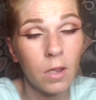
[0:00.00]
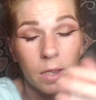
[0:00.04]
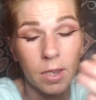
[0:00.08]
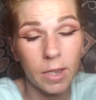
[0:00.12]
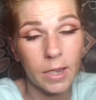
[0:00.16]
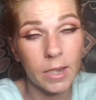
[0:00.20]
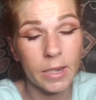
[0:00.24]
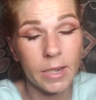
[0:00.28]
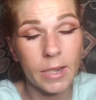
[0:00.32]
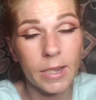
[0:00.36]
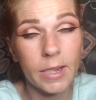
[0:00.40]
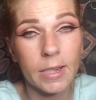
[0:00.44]

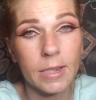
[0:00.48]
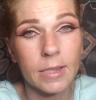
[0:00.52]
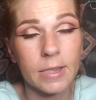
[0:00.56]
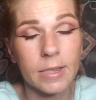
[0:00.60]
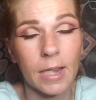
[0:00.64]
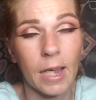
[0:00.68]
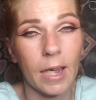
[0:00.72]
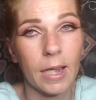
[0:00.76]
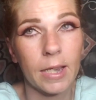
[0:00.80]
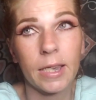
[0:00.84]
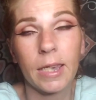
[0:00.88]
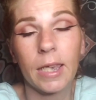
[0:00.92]
It is.
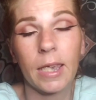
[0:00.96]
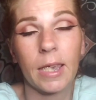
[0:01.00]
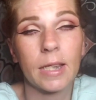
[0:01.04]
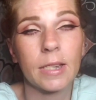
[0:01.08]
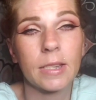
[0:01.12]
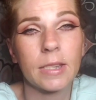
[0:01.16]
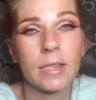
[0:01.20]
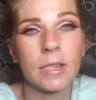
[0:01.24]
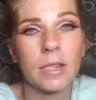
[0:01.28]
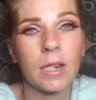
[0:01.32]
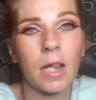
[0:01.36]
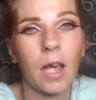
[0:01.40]
I can't
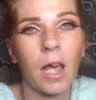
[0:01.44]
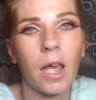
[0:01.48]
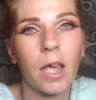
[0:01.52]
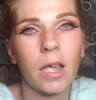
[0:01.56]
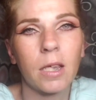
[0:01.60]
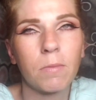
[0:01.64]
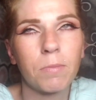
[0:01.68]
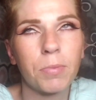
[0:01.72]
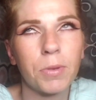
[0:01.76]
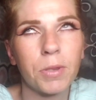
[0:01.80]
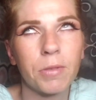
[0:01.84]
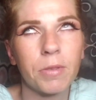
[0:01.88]

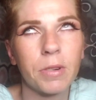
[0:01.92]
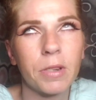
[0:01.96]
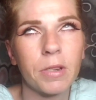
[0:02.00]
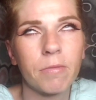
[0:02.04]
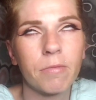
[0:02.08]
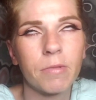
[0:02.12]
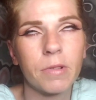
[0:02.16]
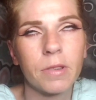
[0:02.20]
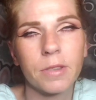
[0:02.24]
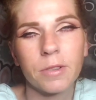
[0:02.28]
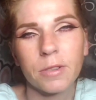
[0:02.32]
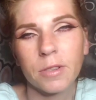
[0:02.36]
deny beauty
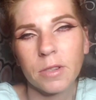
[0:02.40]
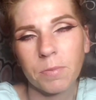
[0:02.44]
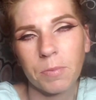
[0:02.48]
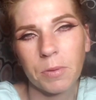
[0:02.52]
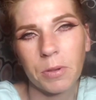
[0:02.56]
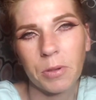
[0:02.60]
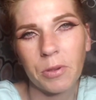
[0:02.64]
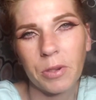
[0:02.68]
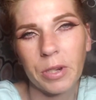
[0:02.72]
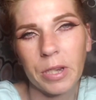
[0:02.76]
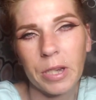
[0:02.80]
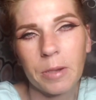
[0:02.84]
when there's
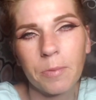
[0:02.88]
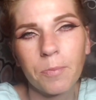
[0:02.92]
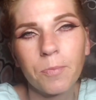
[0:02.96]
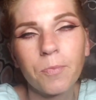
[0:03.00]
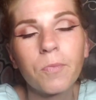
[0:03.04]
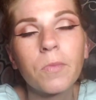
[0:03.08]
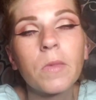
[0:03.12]
beauty.